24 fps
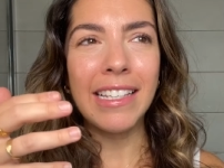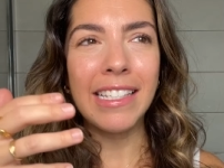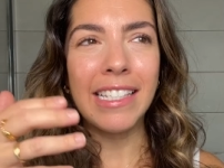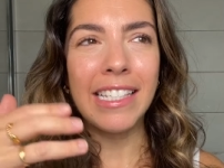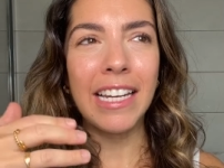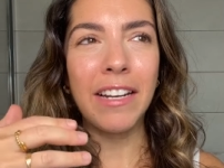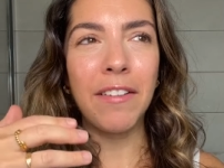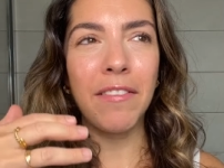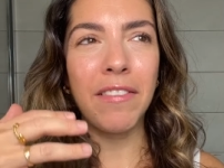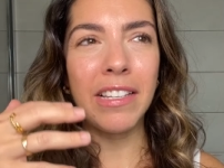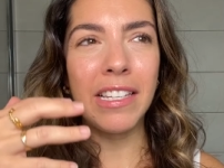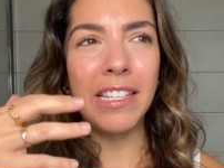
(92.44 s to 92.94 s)

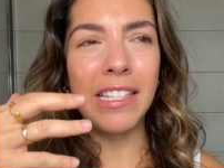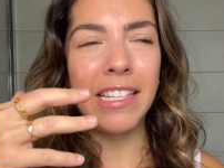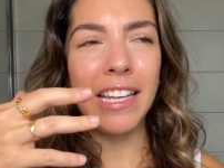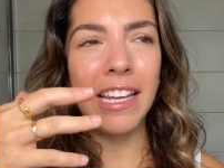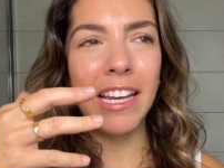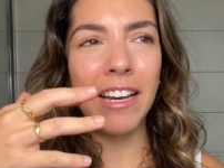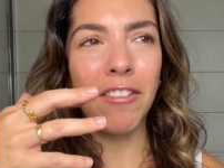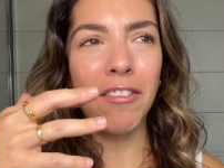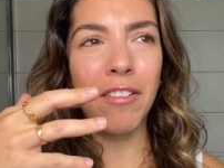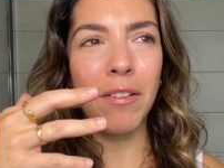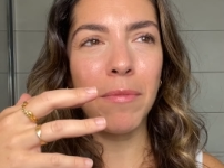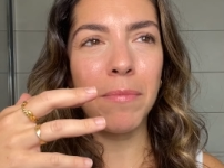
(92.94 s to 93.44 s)
Instead of the
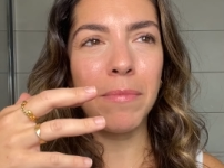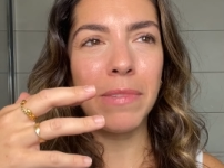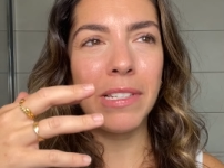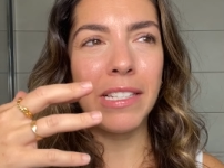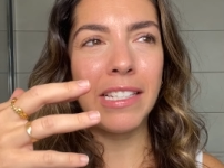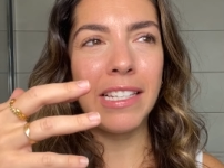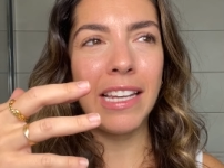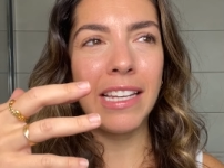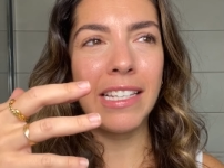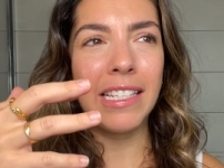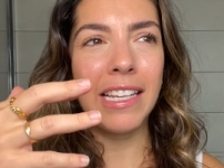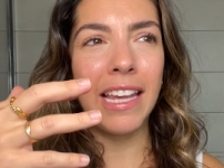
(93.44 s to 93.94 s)
serum
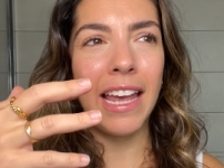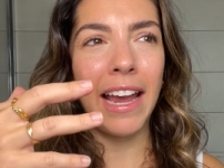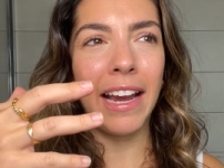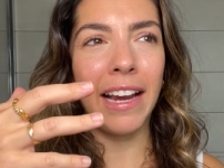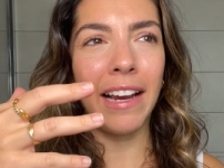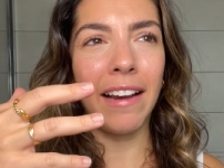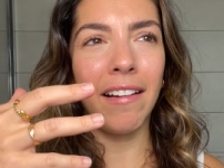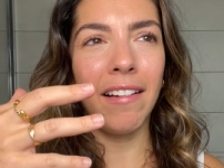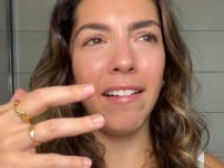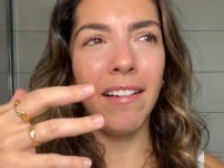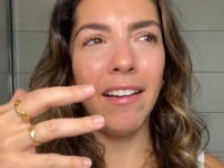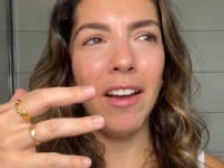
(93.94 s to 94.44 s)

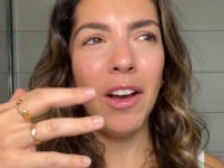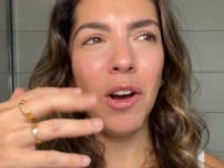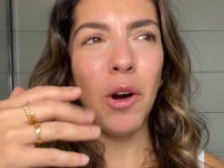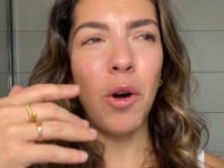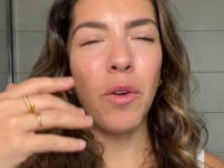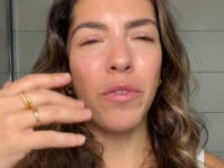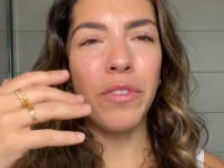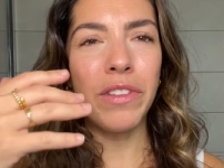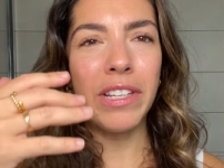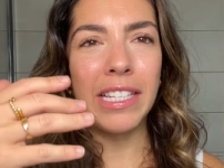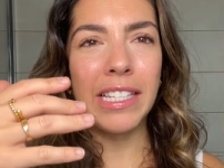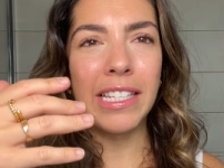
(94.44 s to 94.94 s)
sitting
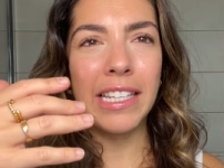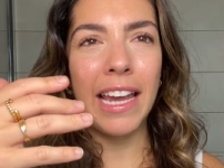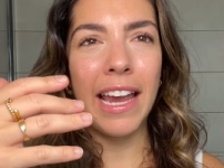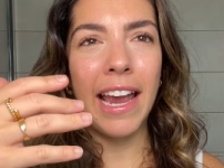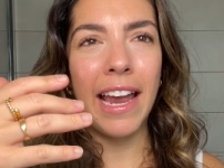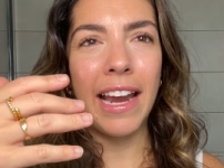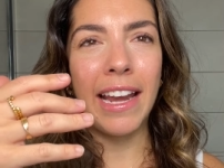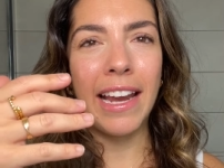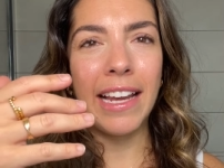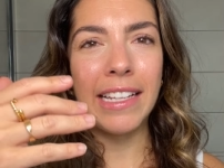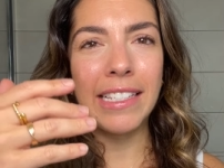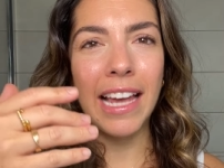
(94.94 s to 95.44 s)
on the
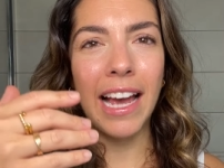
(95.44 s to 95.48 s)
skin,